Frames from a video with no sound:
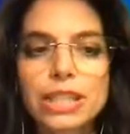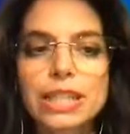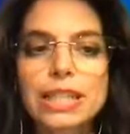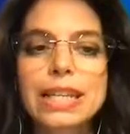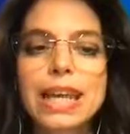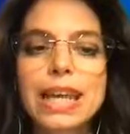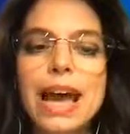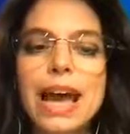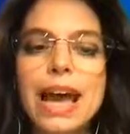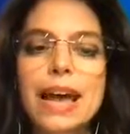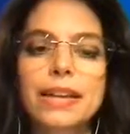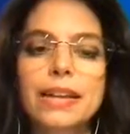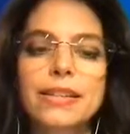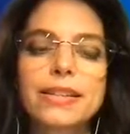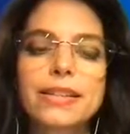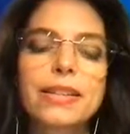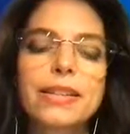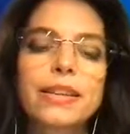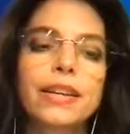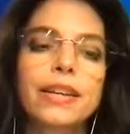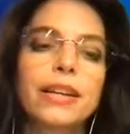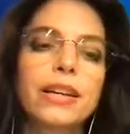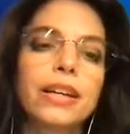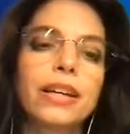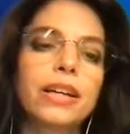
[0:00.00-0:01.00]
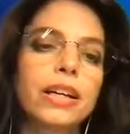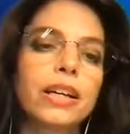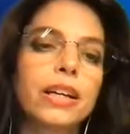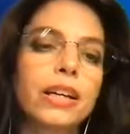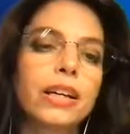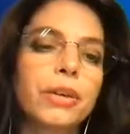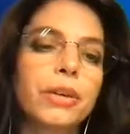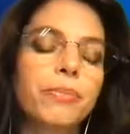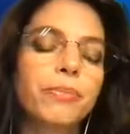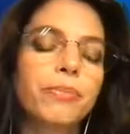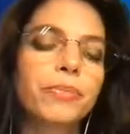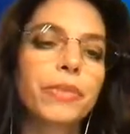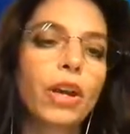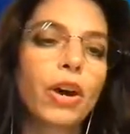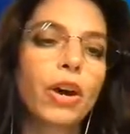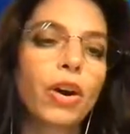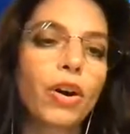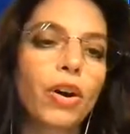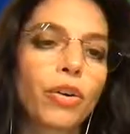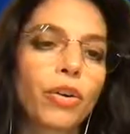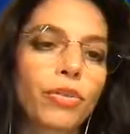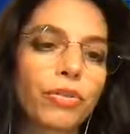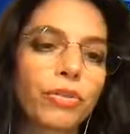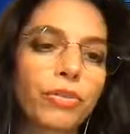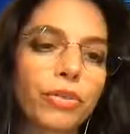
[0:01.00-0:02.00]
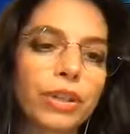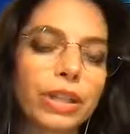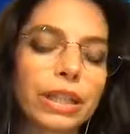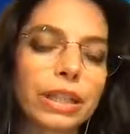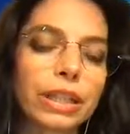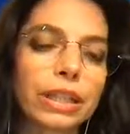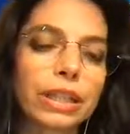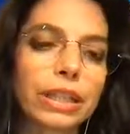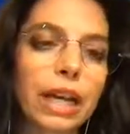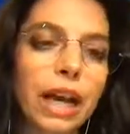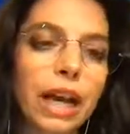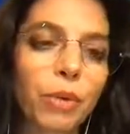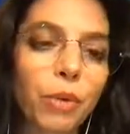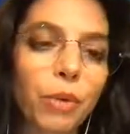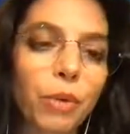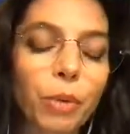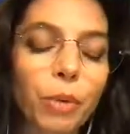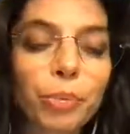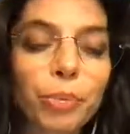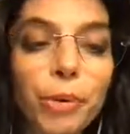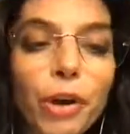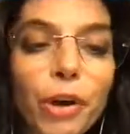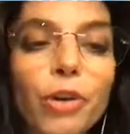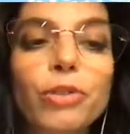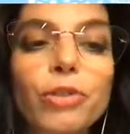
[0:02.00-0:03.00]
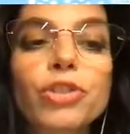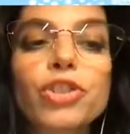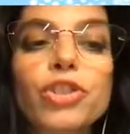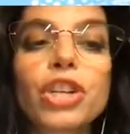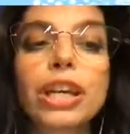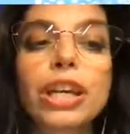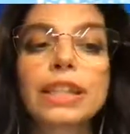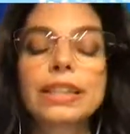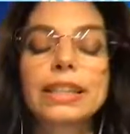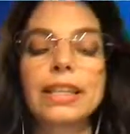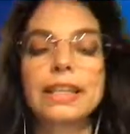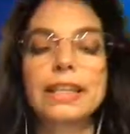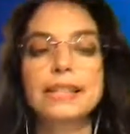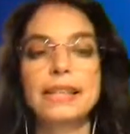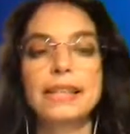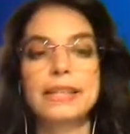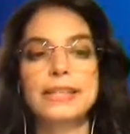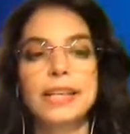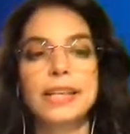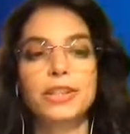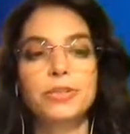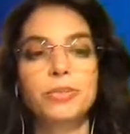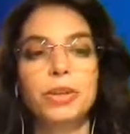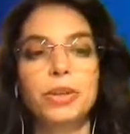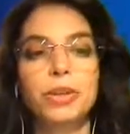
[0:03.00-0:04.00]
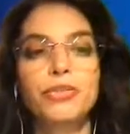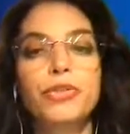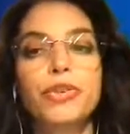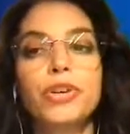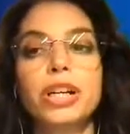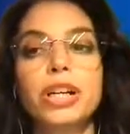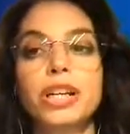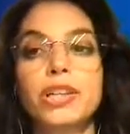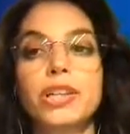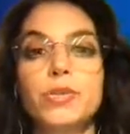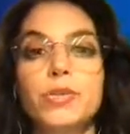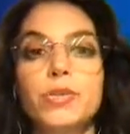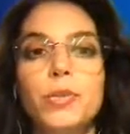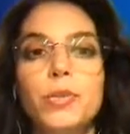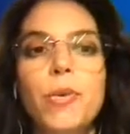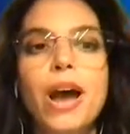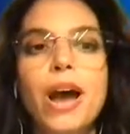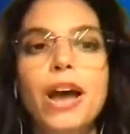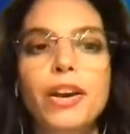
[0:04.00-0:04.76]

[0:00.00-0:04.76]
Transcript: tasks of our project, as I said before, is one